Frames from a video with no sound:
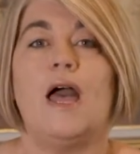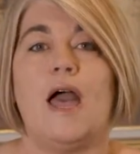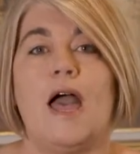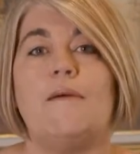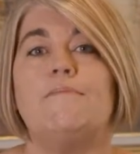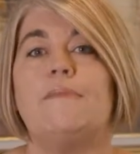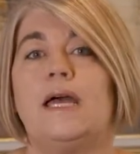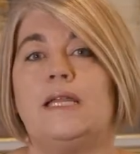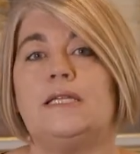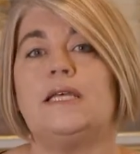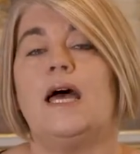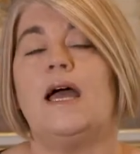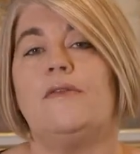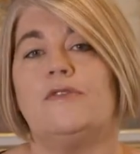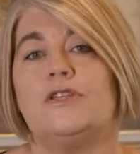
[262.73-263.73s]
and
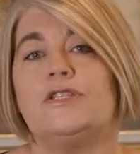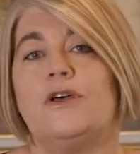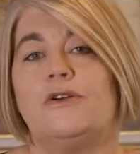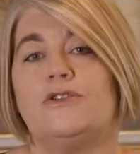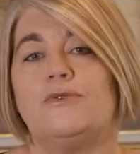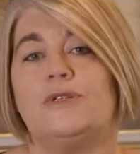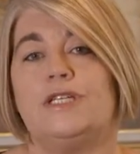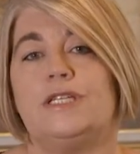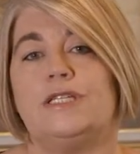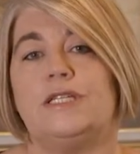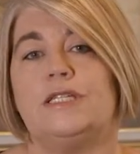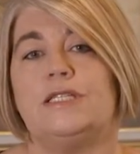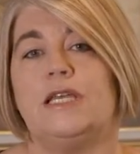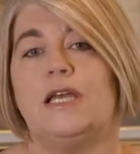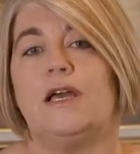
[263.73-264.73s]
maintain the social
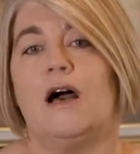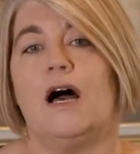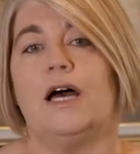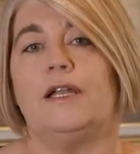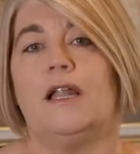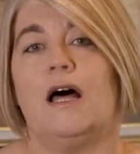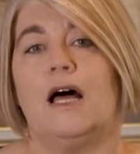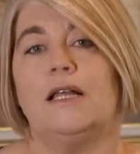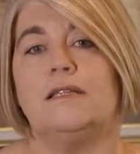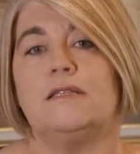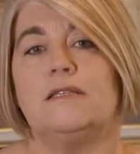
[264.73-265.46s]
distancing guidelines.